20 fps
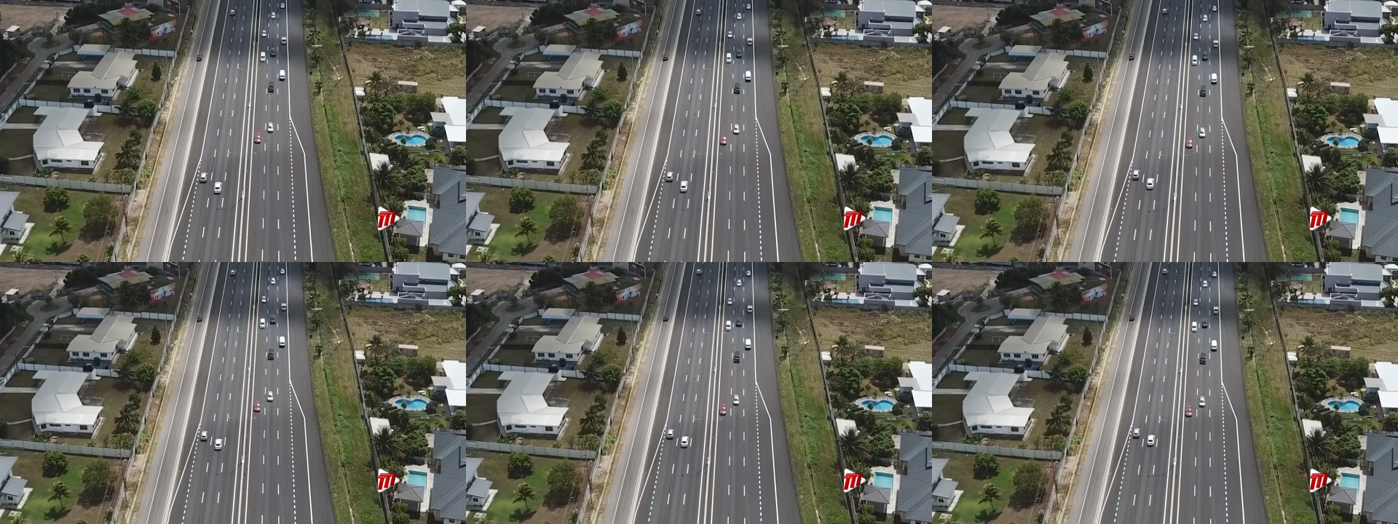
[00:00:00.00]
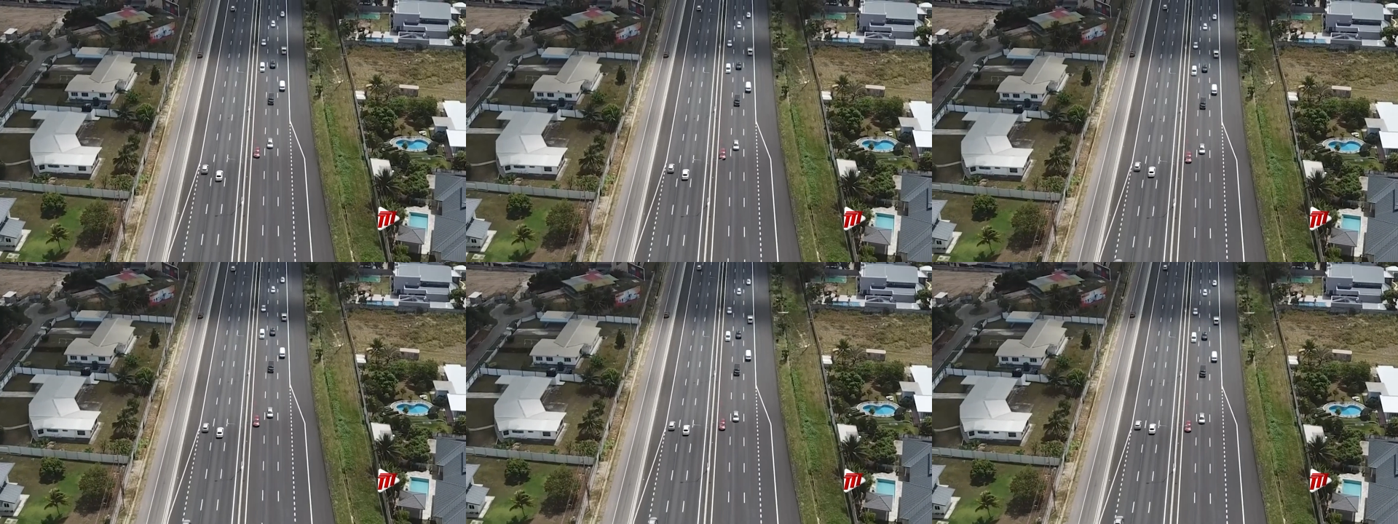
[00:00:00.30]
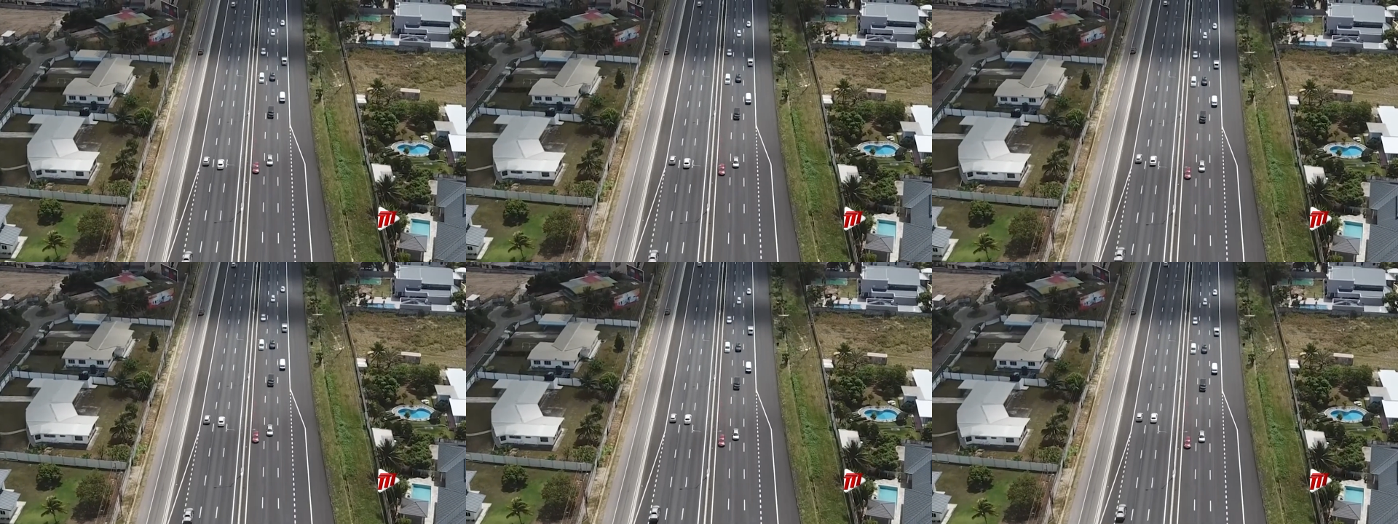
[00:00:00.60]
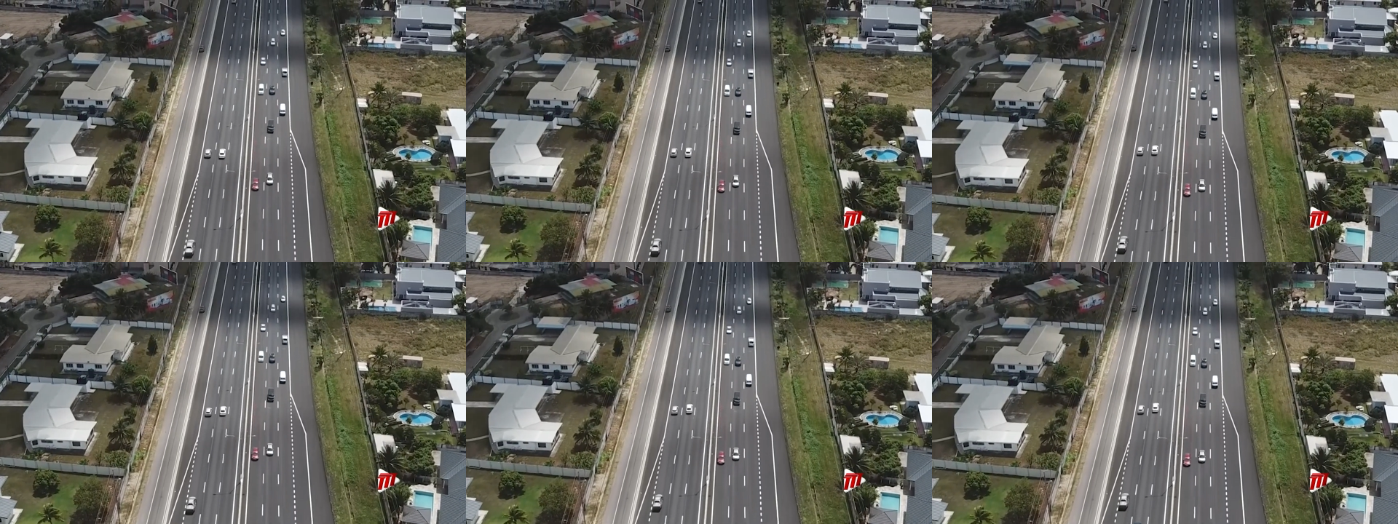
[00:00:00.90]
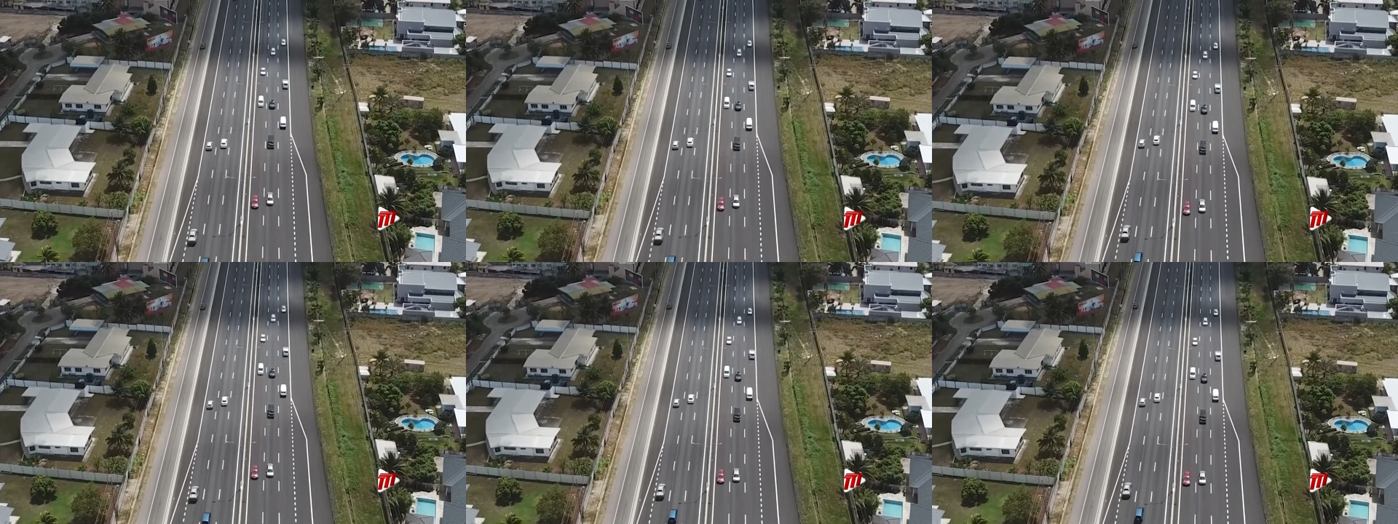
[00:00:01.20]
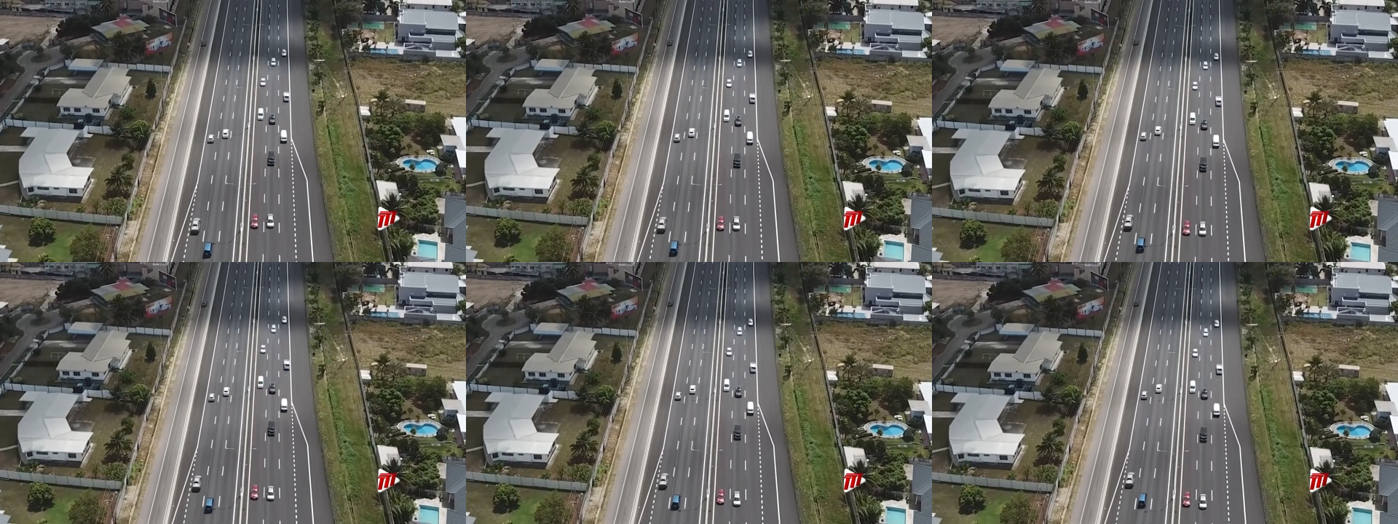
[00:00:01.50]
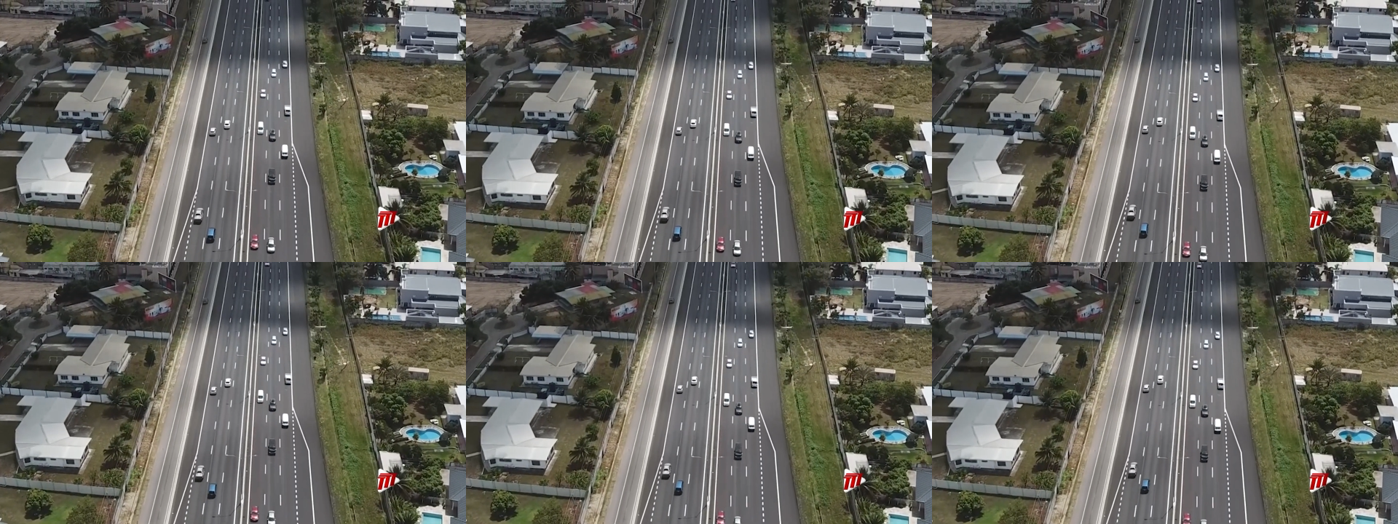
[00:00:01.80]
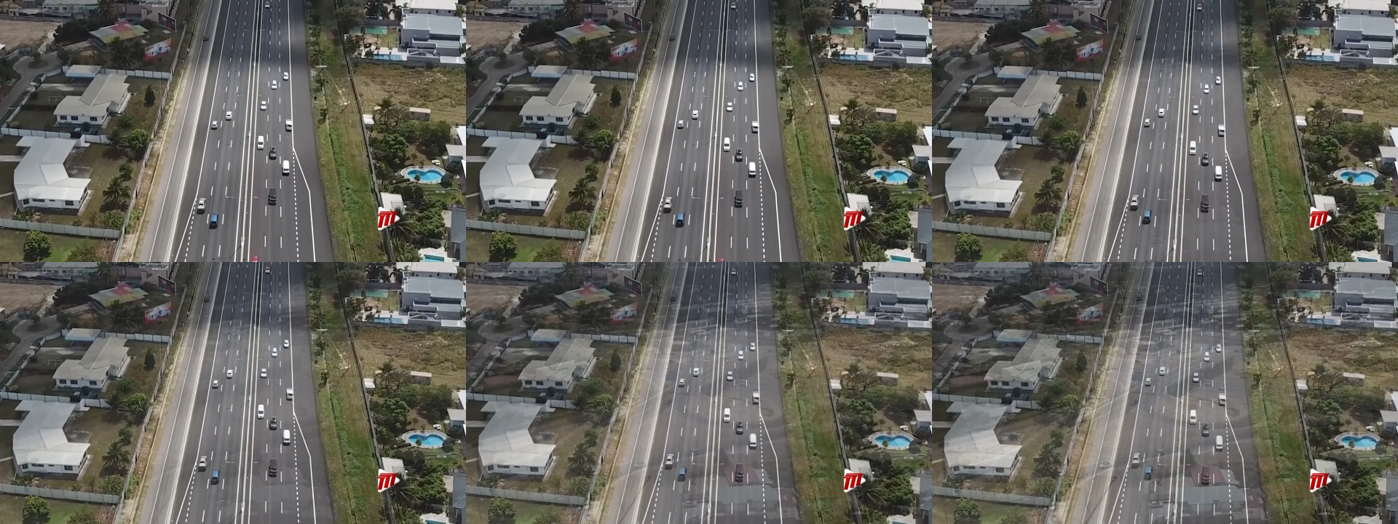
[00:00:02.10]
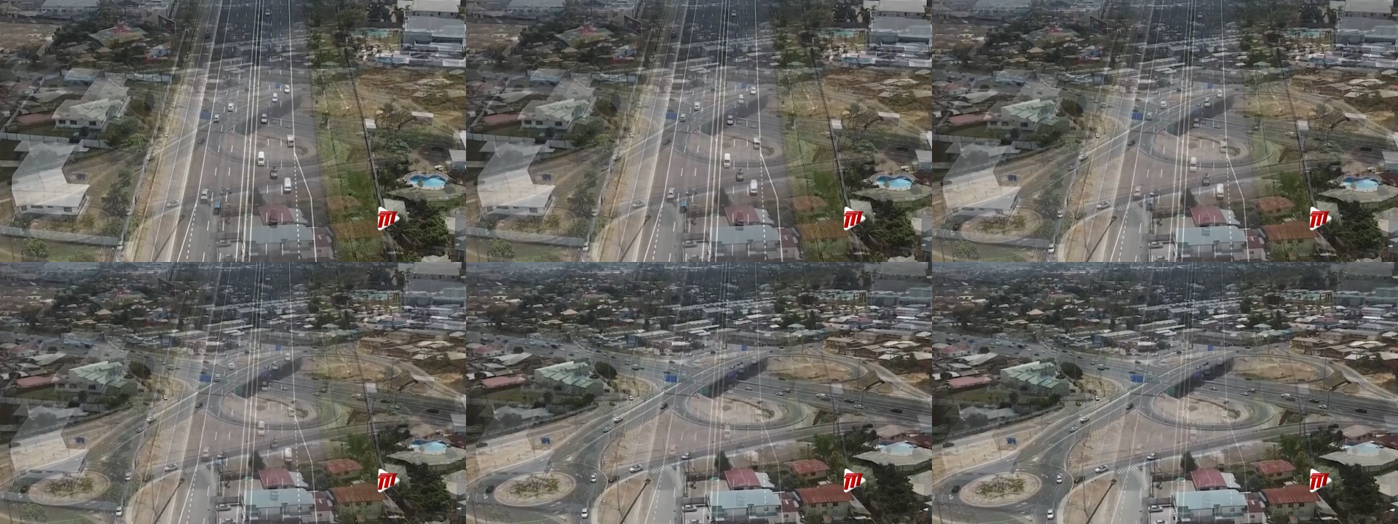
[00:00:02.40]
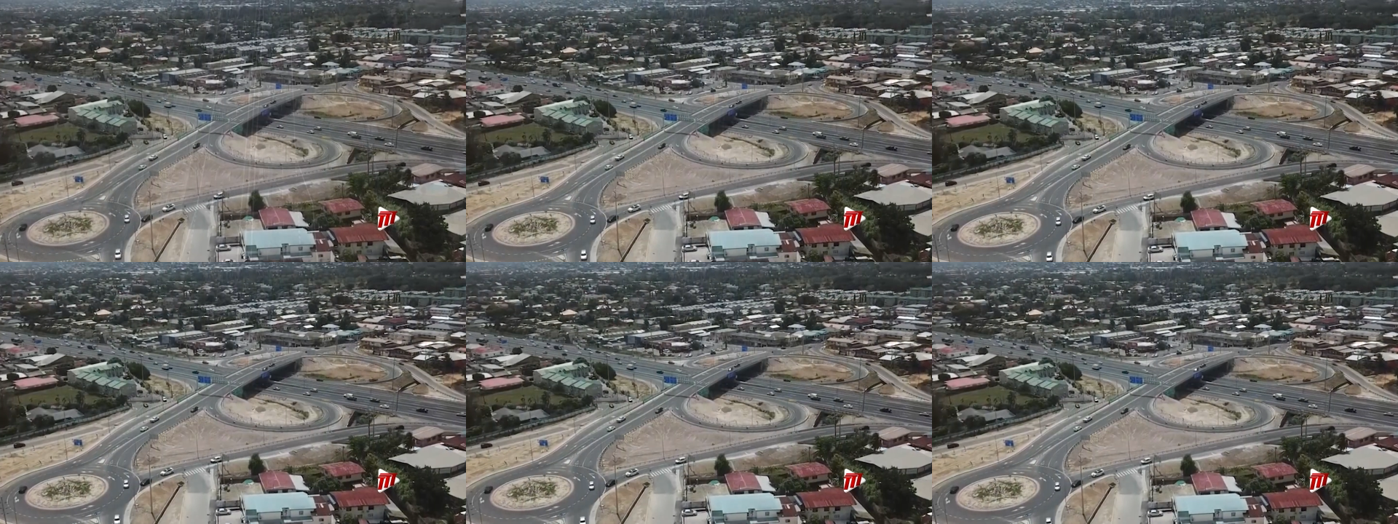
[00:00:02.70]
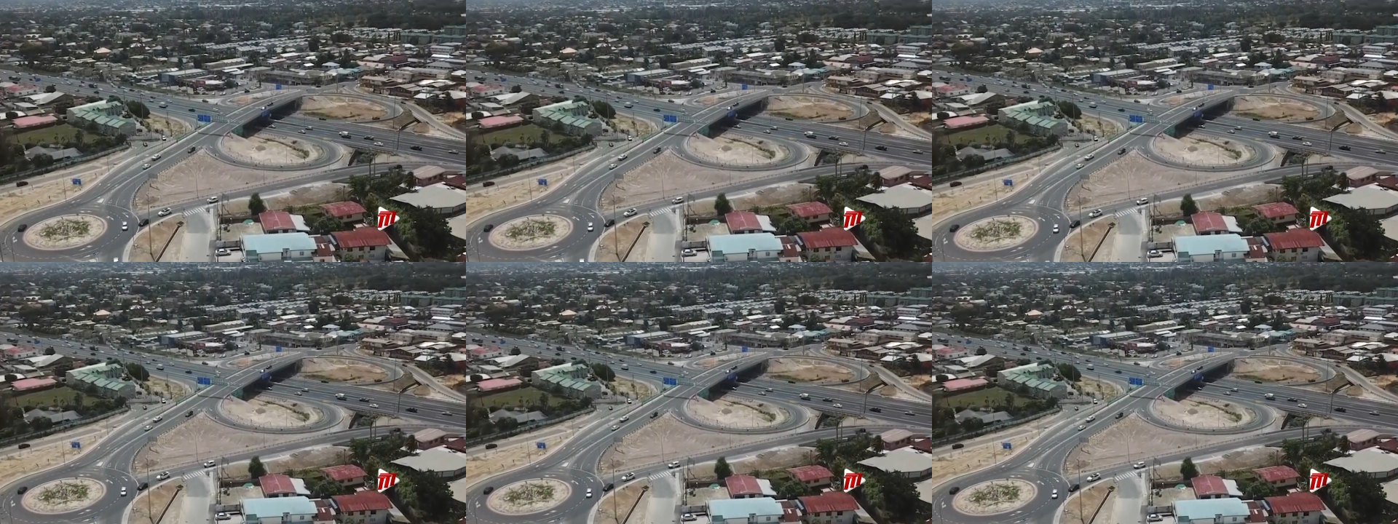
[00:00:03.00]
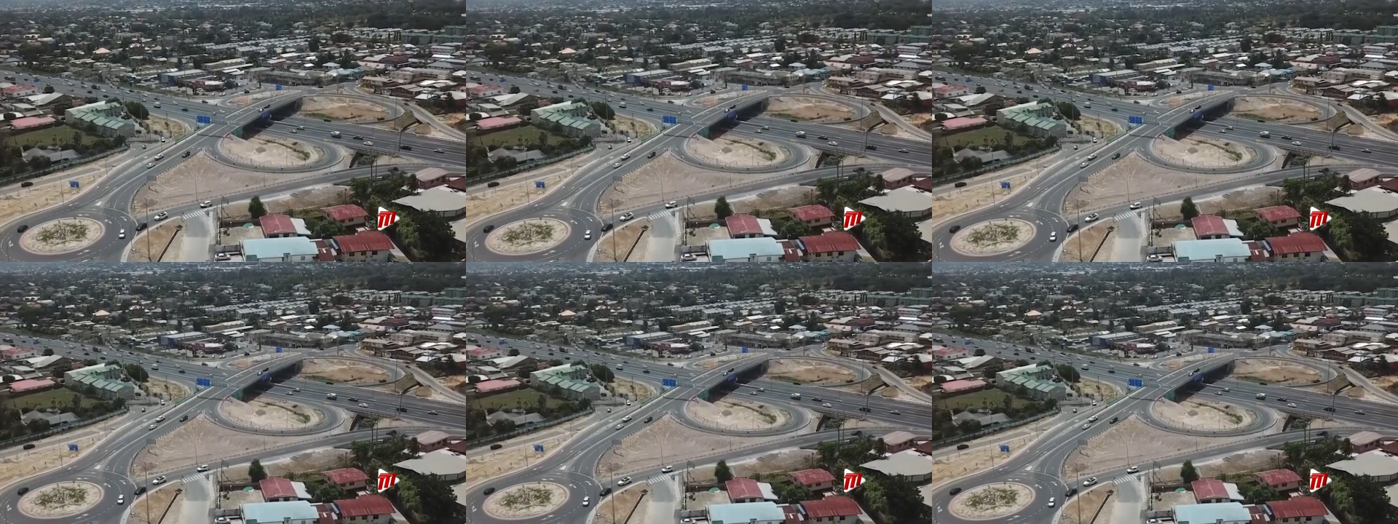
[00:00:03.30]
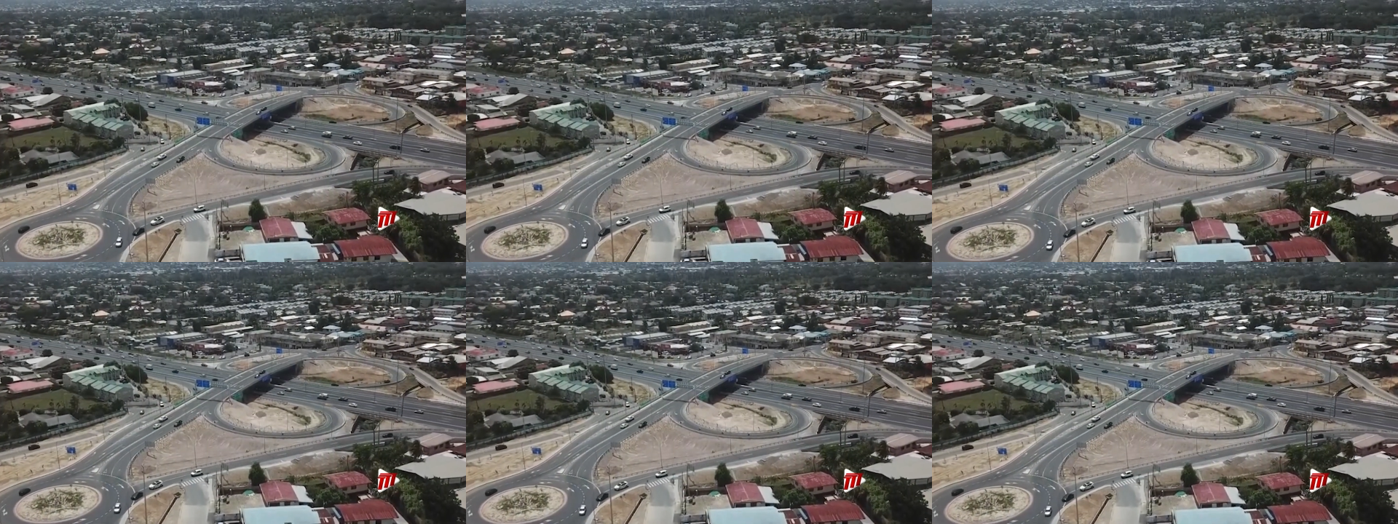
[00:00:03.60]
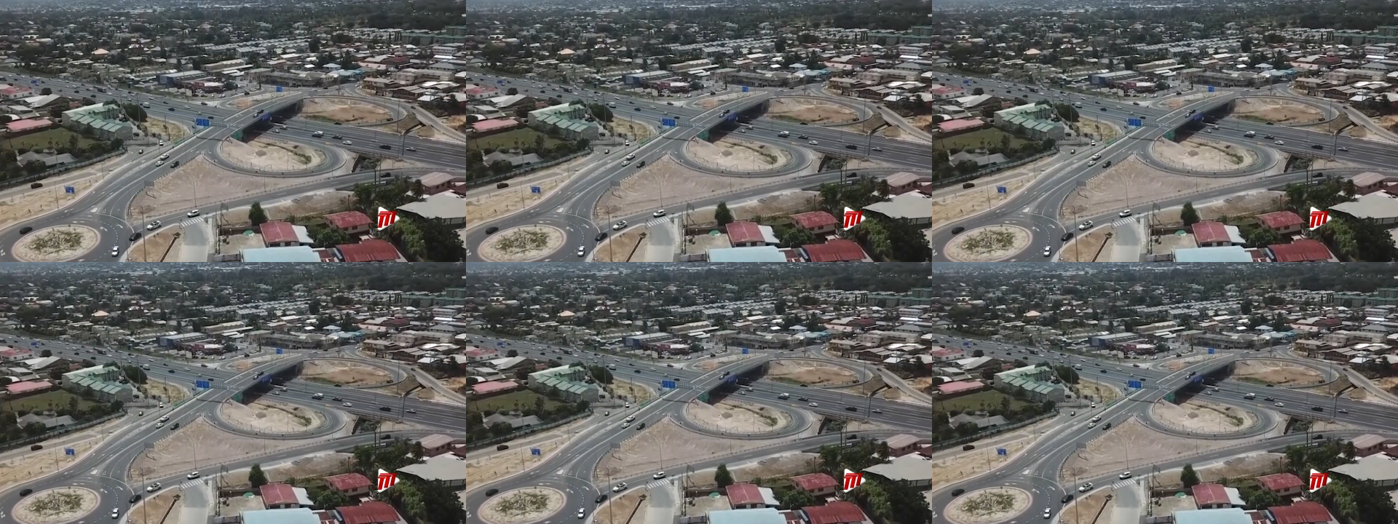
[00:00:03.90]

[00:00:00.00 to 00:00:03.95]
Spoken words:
[unreadable: no face in view]